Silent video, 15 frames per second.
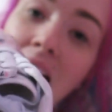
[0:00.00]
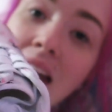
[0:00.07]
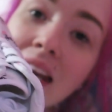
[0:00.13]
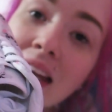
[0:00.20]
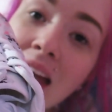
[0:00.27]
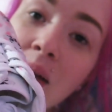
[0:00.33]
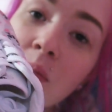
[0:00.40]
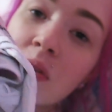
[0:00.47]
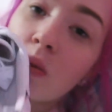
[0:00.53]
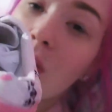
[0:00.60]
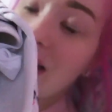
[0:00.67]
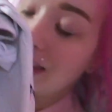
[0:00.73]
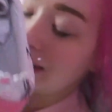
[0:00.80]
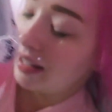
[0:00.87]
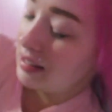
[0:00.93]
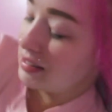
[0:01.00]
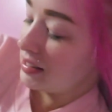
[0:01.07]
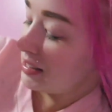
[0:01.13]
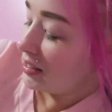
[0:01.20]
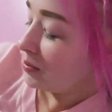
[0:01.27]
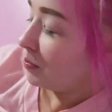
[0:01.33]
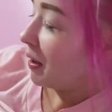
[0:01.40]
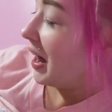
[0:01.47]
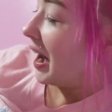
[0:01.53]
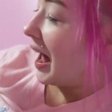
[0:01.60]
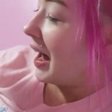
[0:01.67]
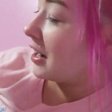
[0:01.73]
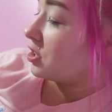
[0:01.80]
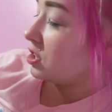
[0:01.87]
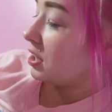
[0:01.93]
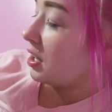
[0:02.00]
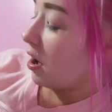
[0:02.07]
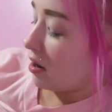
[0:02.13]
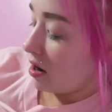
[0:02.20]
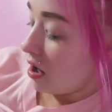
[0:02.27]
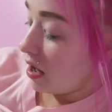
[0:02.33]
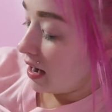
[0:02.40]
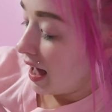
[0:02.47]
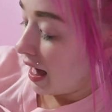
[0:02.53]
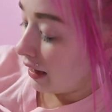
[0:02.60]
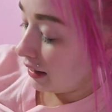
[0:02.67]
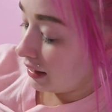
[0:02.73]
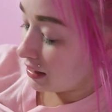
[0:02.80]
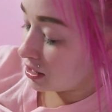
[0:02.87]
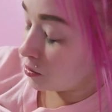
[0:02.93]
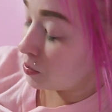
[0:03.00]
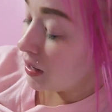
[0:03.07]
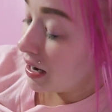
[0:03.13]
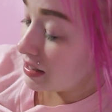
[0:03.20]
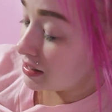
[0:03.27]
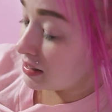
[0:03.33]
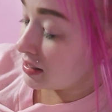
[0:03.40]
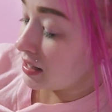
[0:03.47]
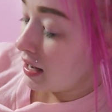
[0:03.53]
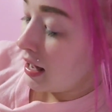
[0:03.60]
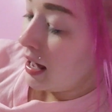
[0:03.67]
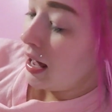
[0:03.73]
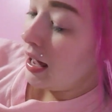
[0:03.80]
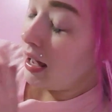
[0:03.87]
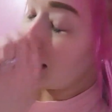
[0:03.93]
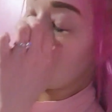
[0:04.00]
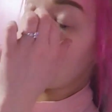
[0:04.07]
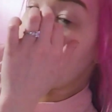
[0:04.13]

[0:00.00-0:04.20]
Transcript: and it came with white laces. But I actually got on AliExpress and